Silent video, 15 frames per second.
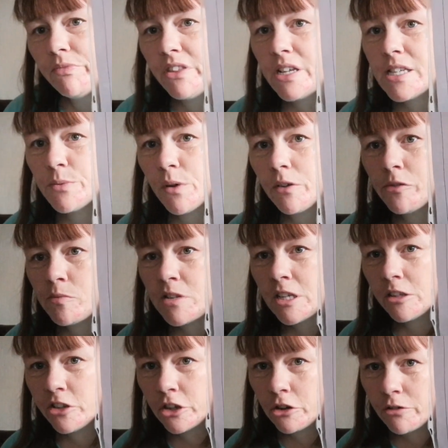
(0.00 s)
This one from
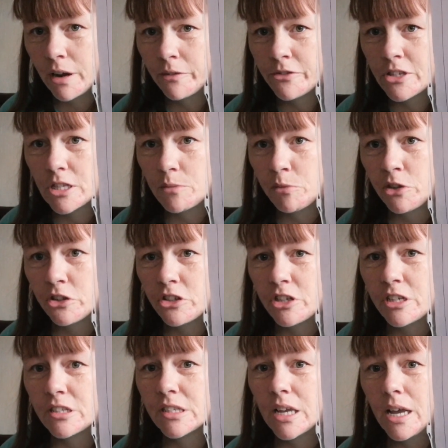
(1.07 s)
Tilton Crafts, the
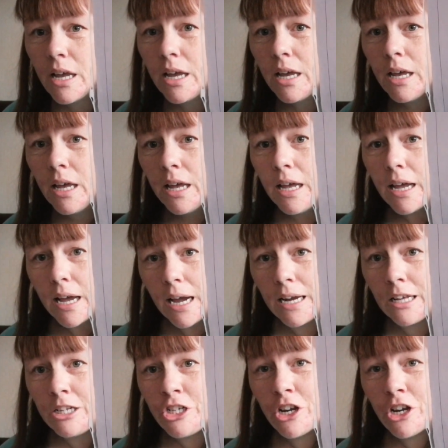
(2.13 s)
Munsters, and I